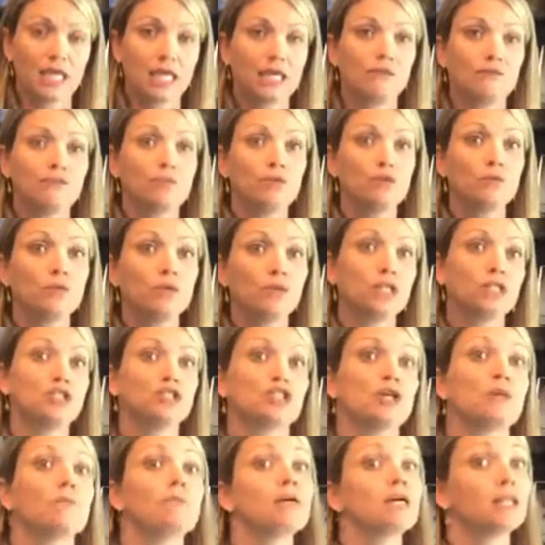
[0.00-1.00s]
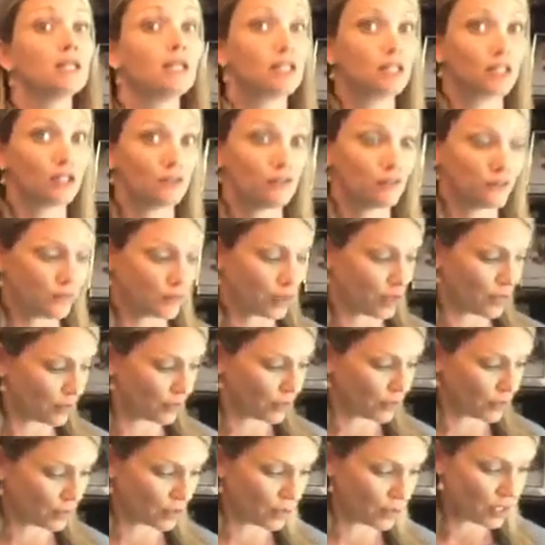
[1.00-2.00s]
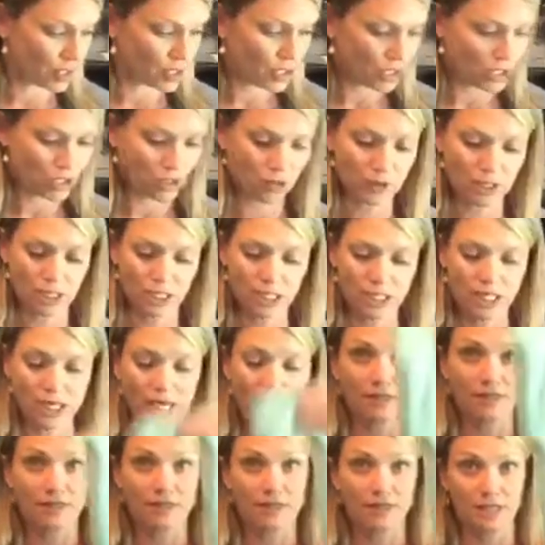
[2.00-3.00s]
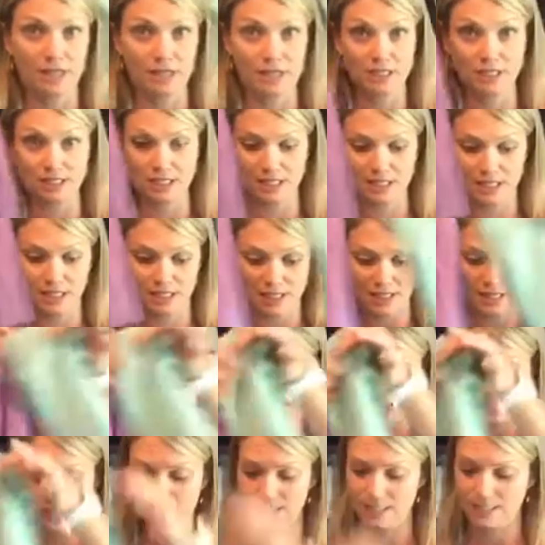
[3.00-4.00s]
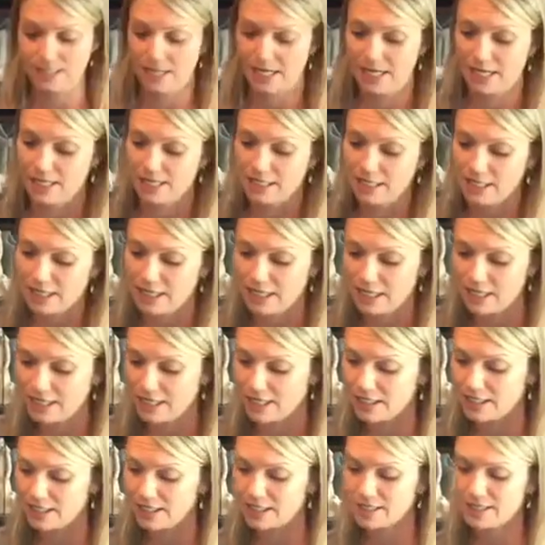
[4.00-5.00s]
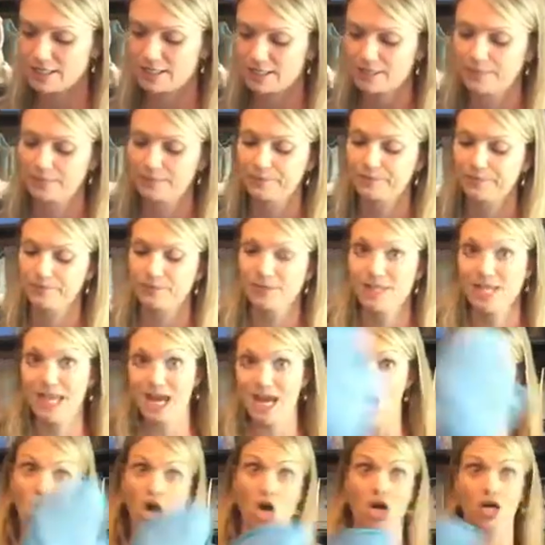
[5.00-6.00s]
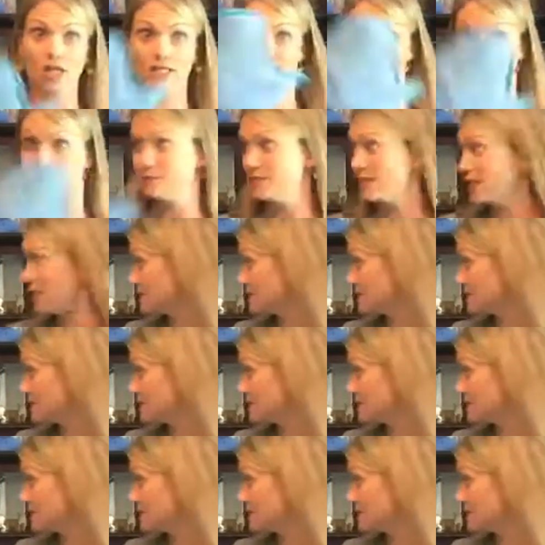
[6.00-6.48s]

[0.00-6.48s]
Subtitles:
If you want to jump in a little further, you can get this, this, and this awesome